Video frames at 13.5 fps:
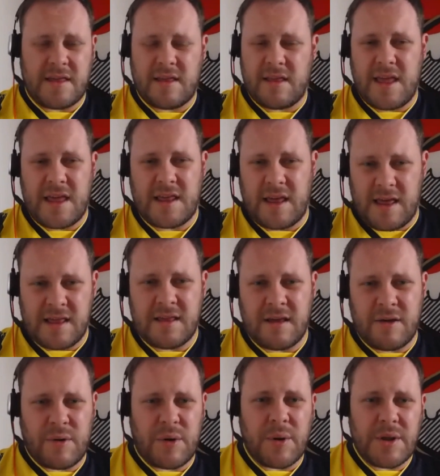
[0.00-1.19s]
This is,
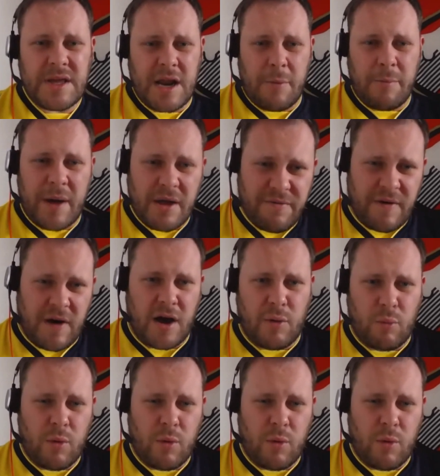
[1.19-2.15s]
by far